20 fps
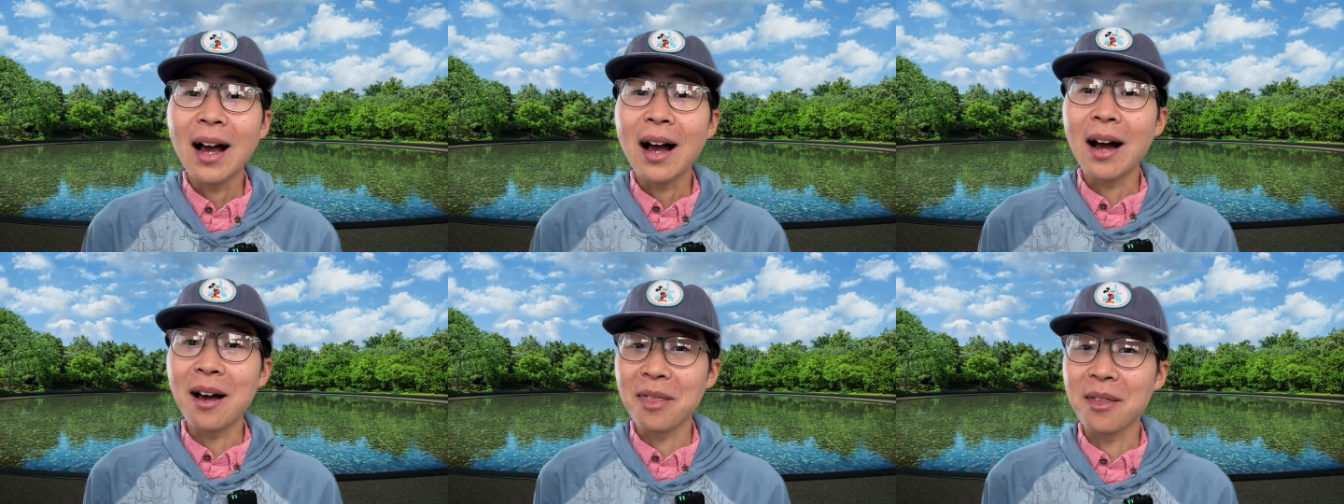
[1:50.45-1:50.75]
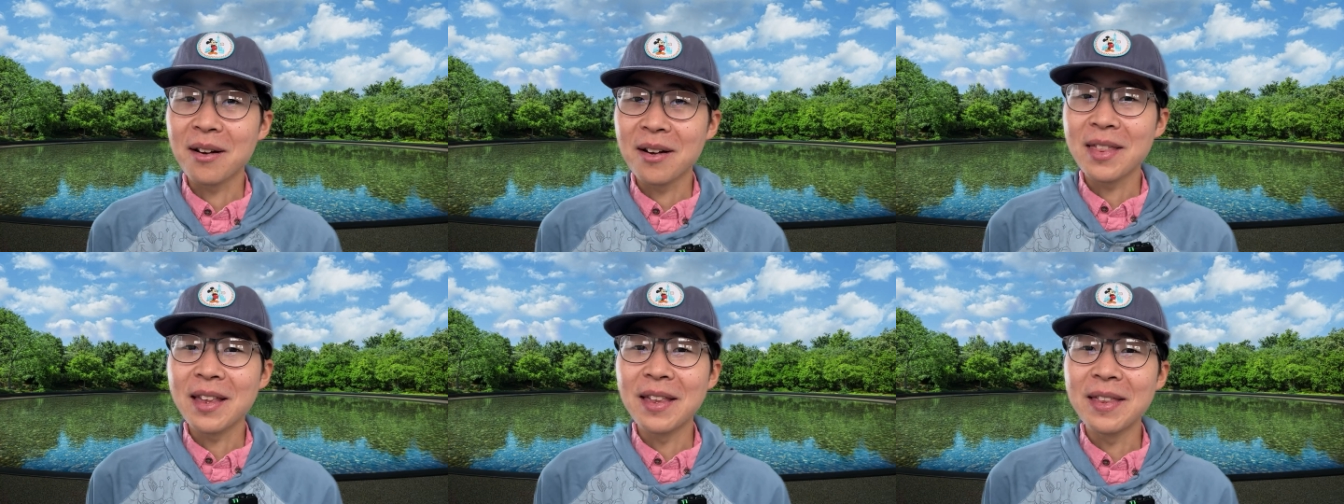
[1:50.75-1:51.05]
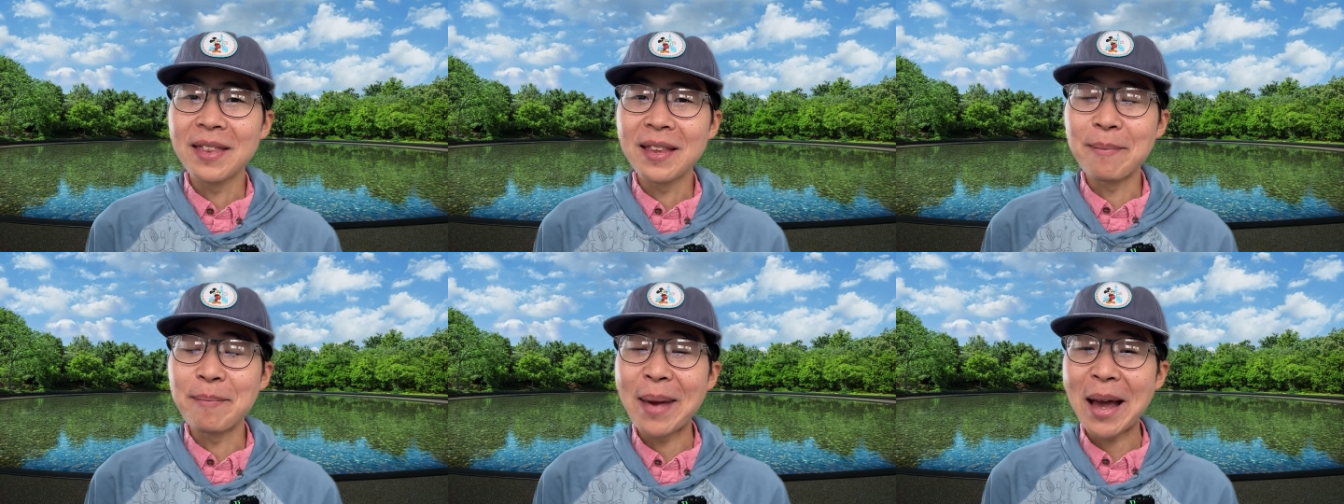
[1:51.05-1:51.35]
Other
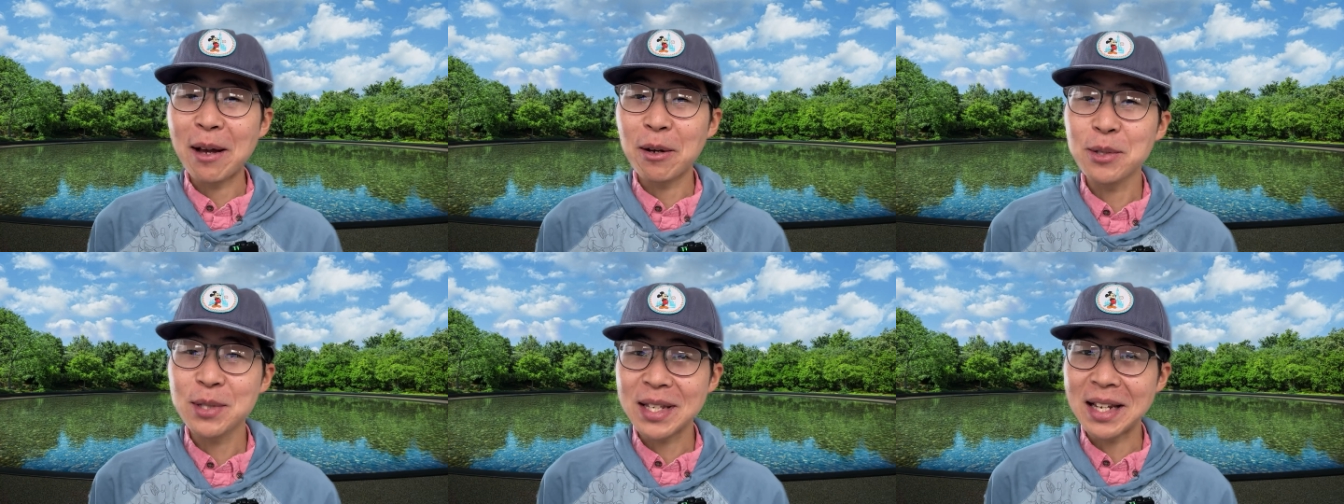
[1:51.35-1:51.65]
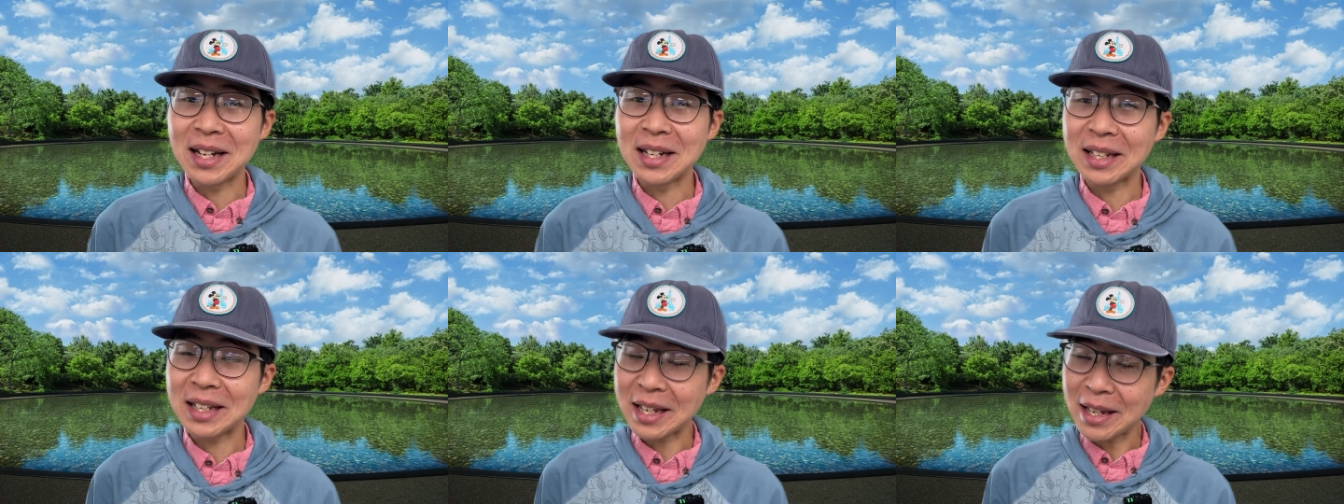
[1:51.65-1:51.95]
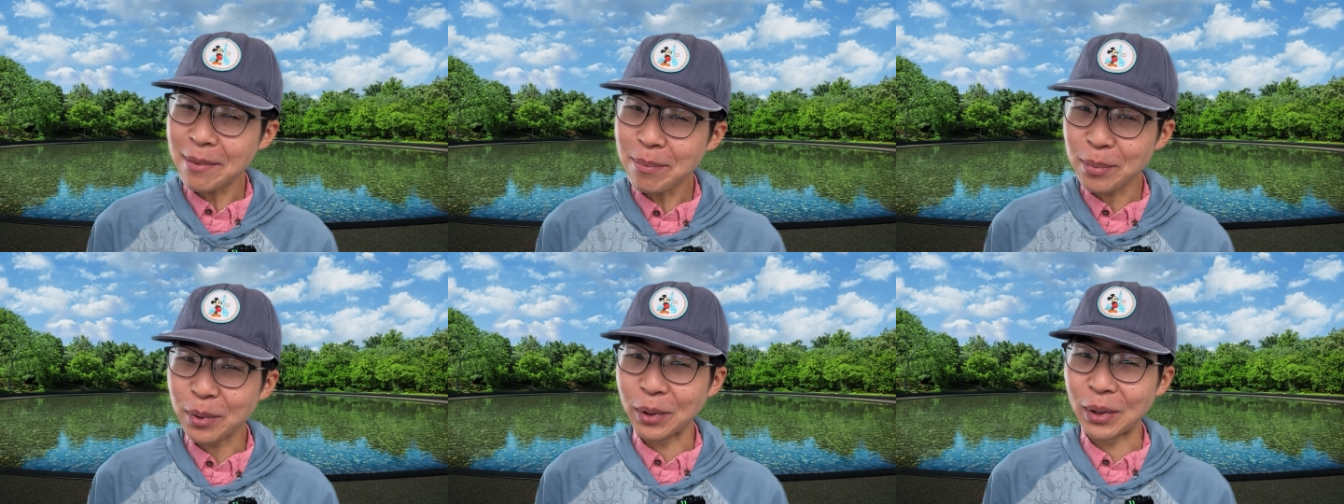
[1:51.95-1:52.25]
than the mouse and
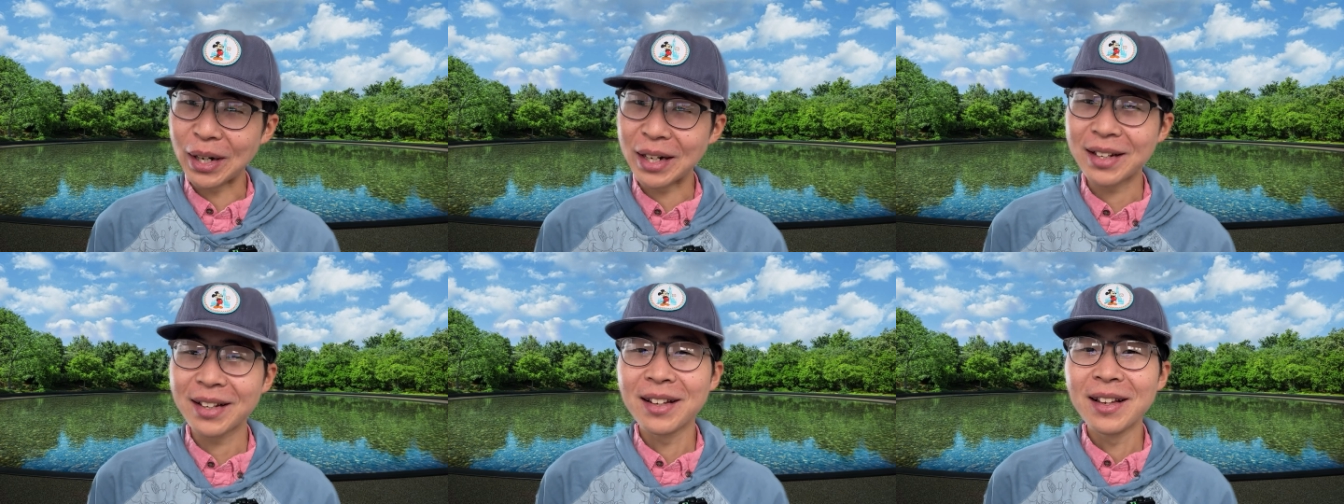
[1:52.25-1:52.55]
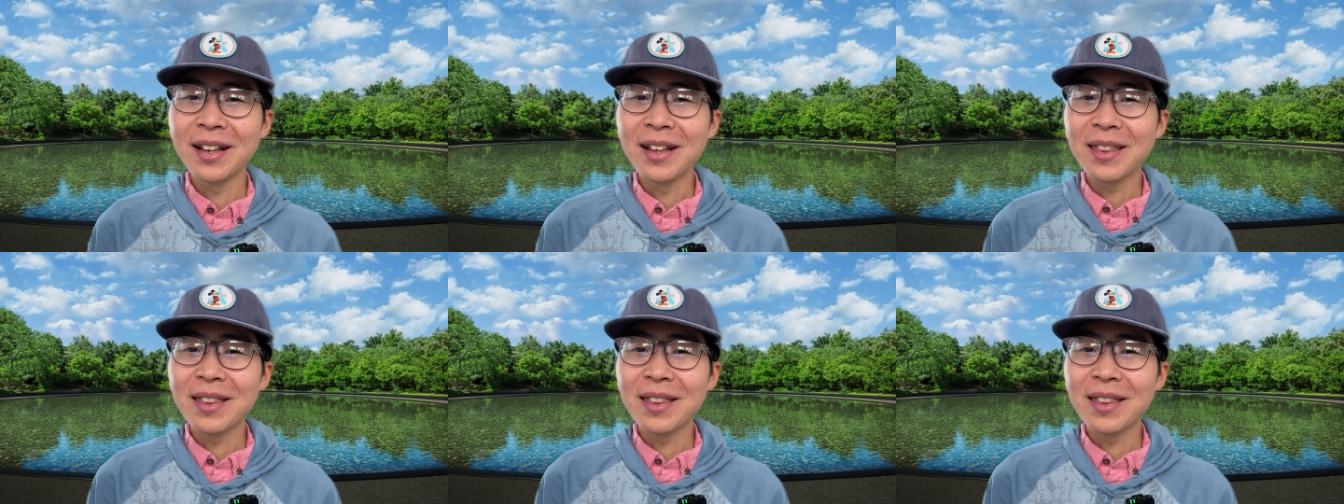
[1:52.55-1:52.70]
keyboard,